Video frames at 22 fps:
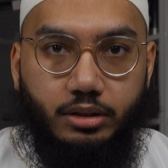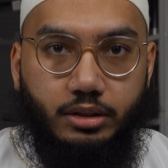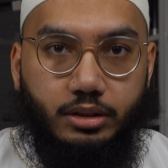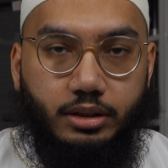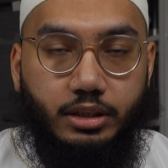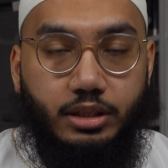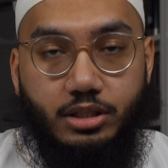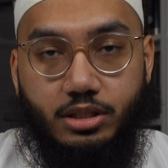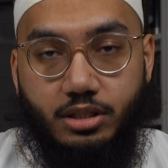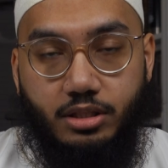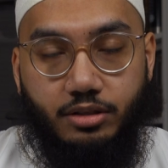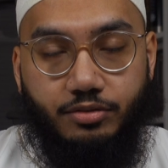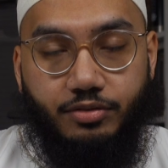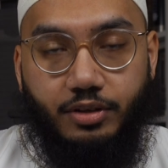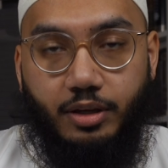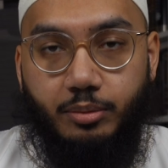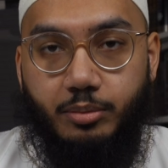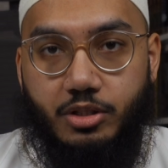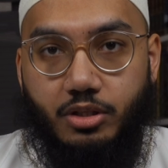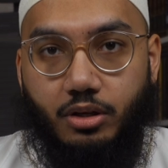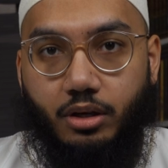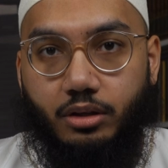he's the
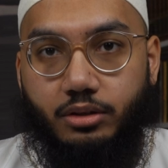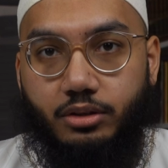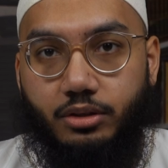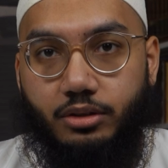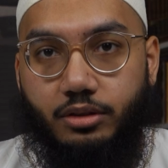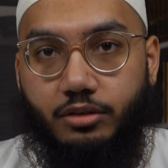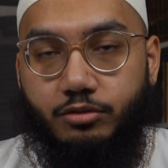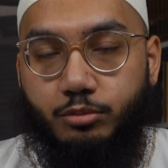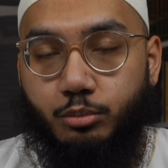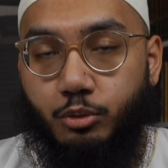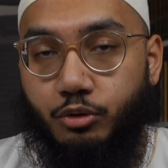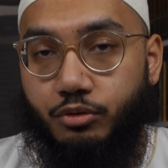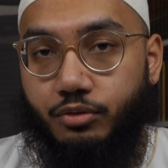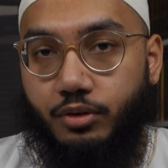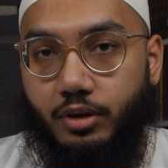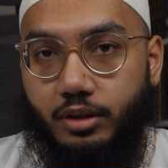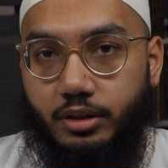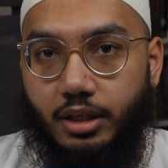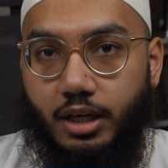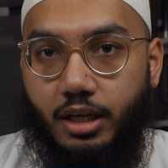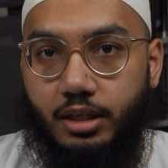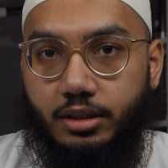famous author of
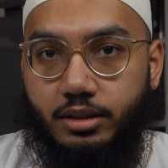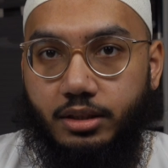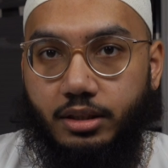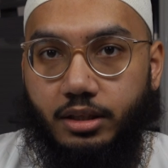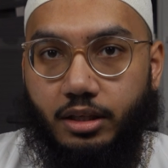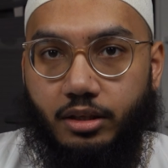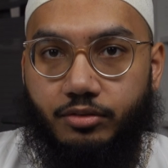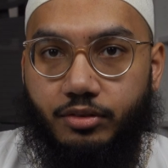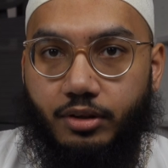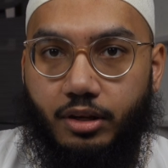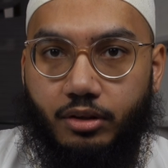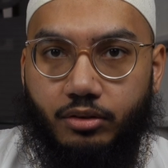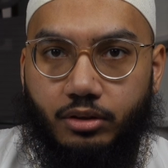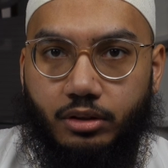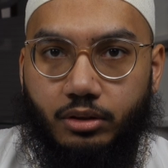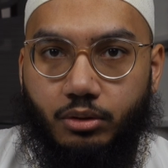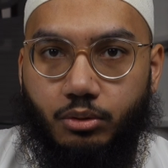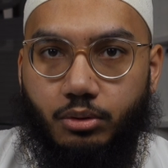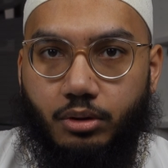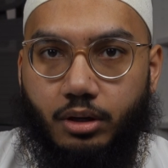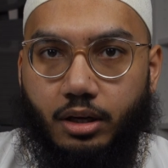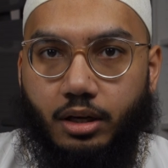Mufradat li Alfaz
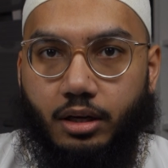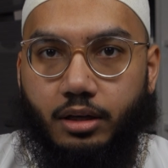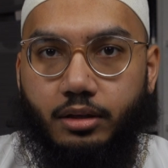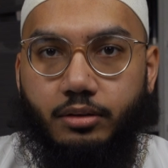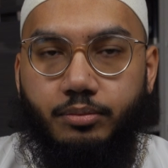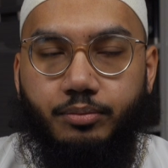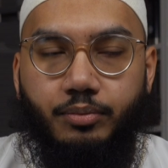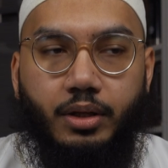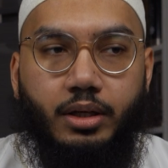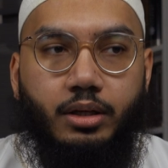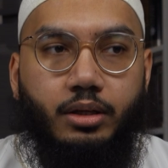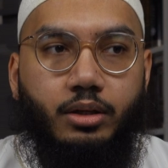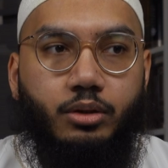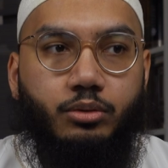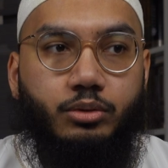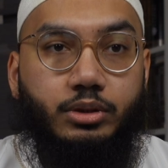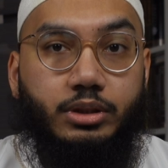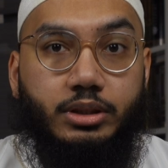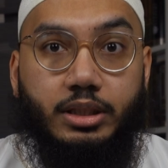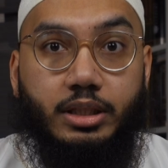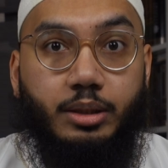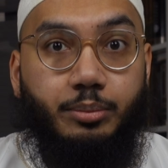al-Quran,
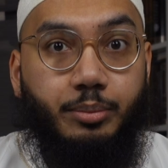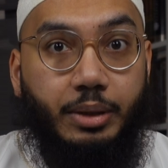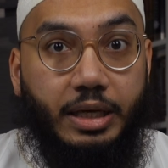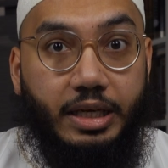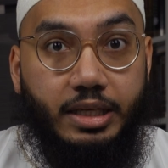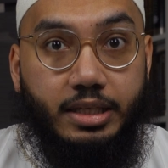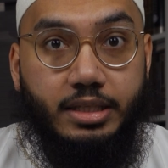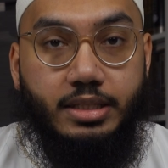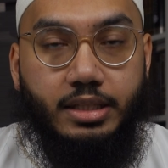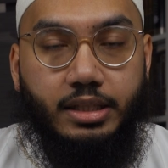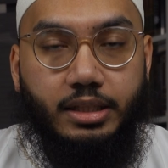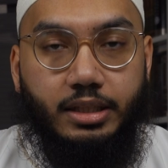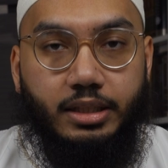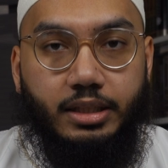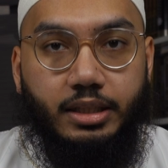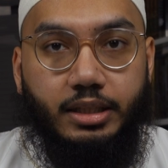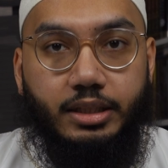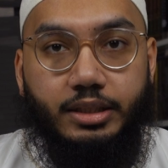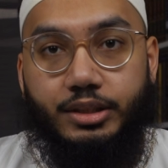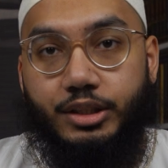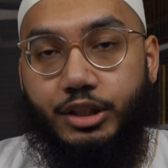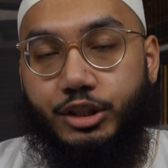which is an amazing
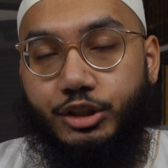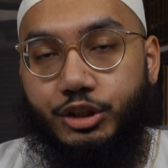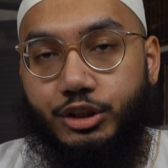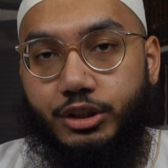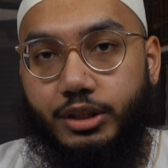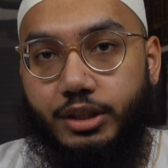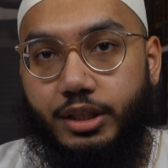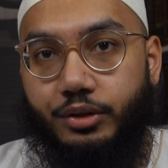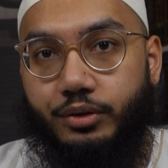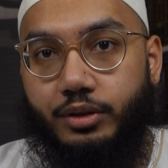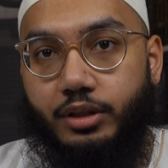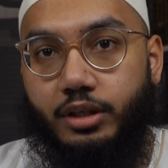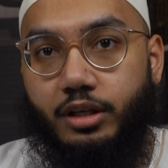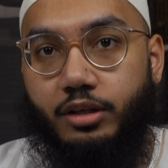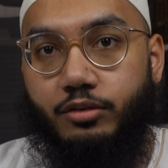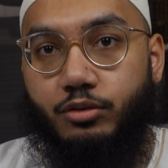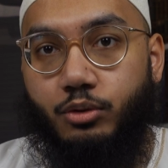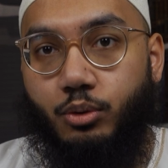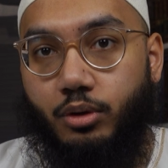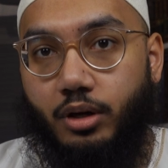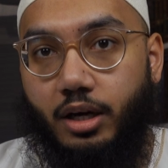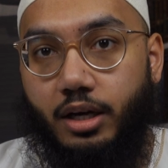dictionary
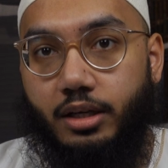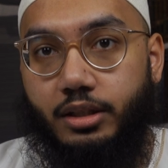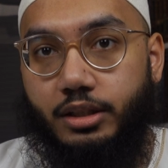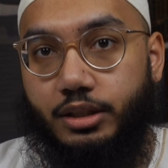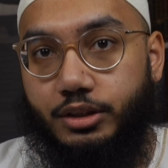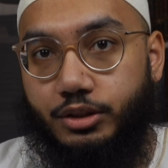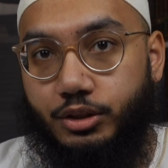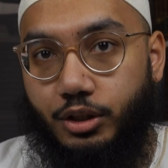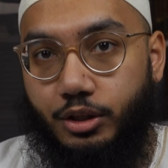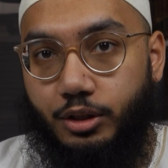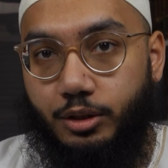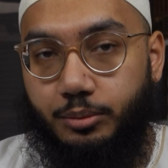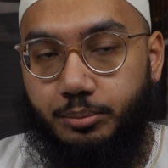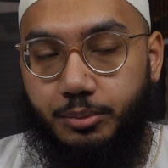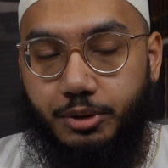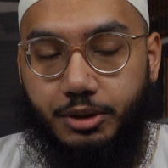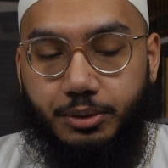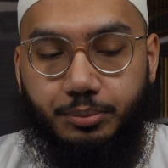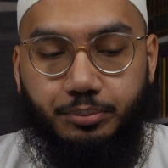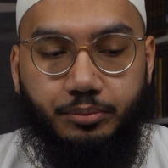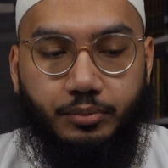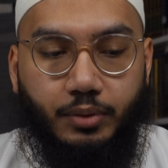of Quranic
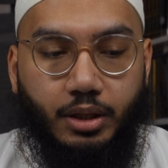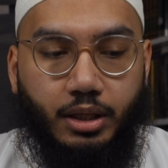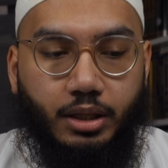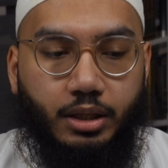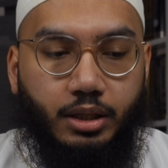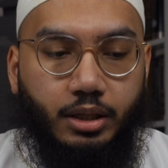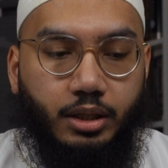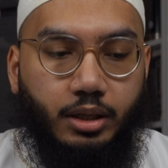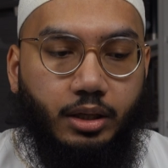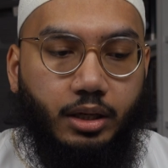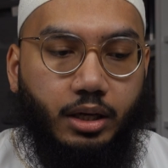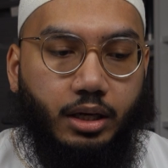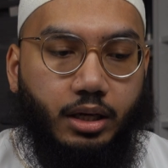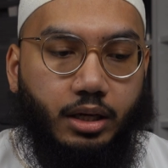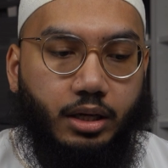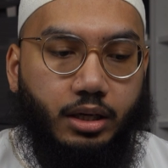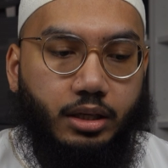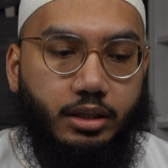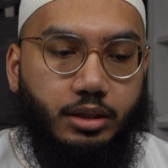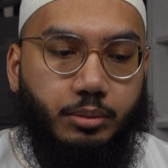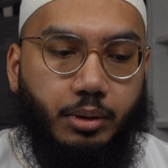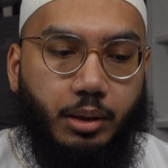terms.
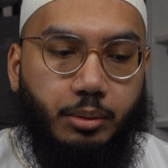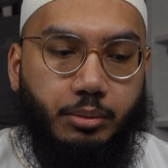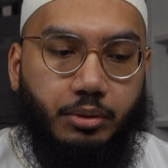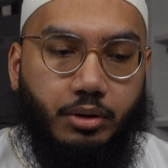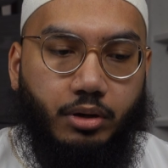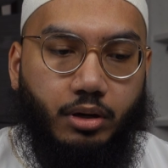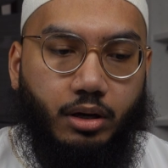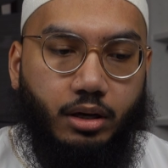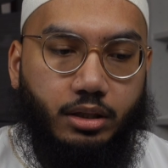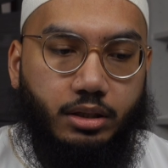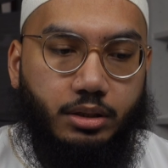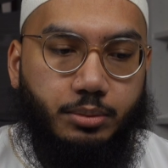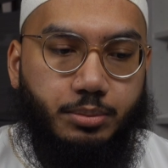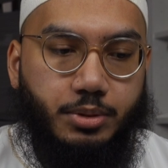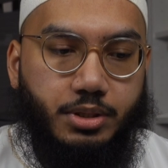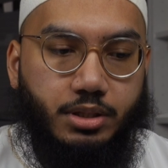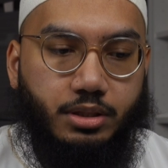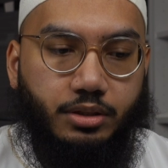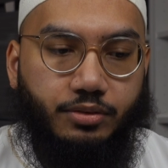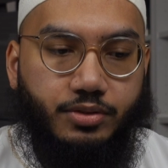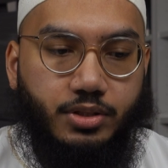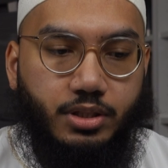Imam al-Raghib's
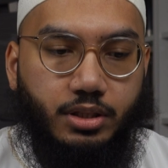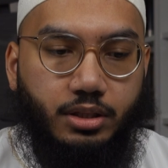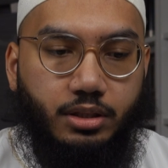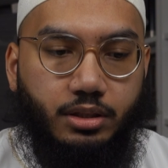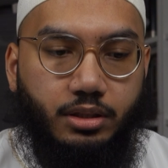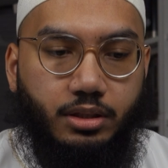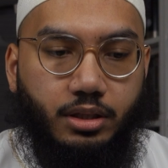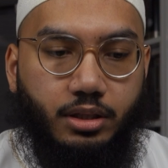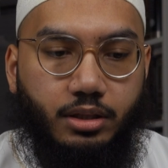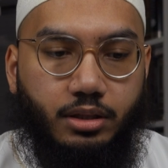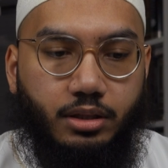tafsir